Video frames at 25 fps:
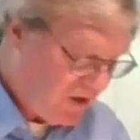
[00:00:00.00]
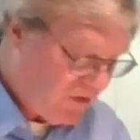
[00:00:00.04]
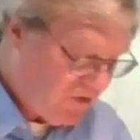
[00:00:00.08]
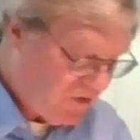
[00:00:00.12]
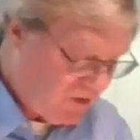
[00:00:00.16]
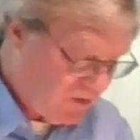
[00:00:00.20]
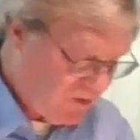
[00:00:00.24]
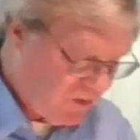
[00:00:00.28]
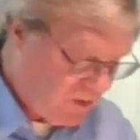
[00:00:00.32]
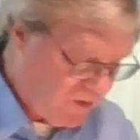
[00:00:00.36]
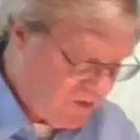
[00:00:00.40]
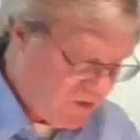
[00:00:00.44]
as
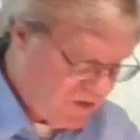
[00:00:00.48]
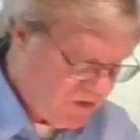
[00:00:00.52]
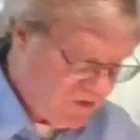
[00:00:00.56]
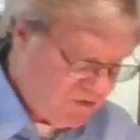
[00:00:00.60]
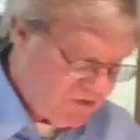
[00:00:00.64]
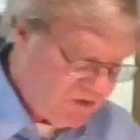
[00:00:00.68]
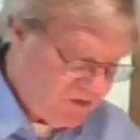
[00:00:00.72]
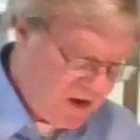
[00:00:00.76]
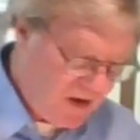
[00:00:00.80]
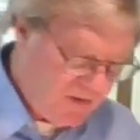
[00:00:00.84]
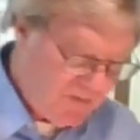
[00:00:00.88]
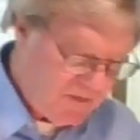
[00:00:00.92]
your Lord and
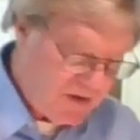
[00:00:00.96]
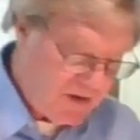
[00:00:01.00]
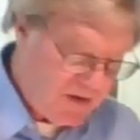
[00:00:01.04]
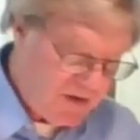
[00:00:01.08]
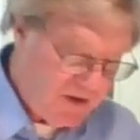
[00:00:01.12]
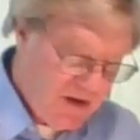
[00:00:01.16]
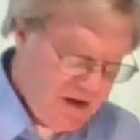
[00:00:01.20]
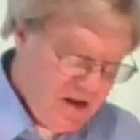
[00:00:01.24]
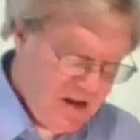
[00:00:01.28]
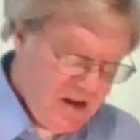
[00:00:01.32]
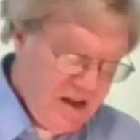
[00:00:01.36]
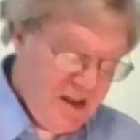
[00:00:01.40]
Savior.
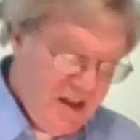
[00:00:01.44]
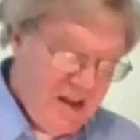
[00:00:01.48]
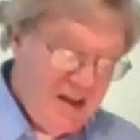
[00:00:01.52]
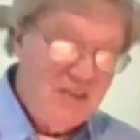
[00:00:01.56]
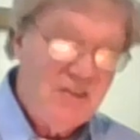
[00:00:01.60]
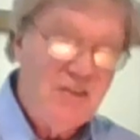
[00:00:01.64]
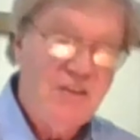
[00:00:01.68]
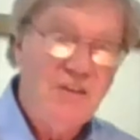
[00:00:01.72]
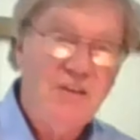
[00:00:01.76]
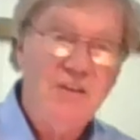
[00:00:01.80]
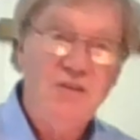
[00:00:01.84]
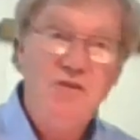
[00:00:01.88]

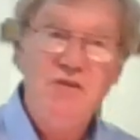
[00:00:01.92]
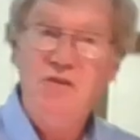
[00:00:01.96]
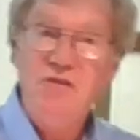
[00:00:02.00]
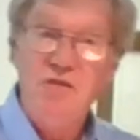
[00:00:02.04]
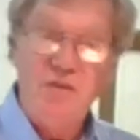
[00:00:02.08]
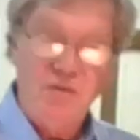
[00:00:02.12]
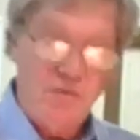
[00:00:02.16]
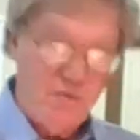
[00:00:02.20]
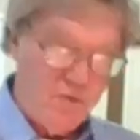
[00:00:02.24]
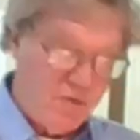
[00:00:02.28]
This is the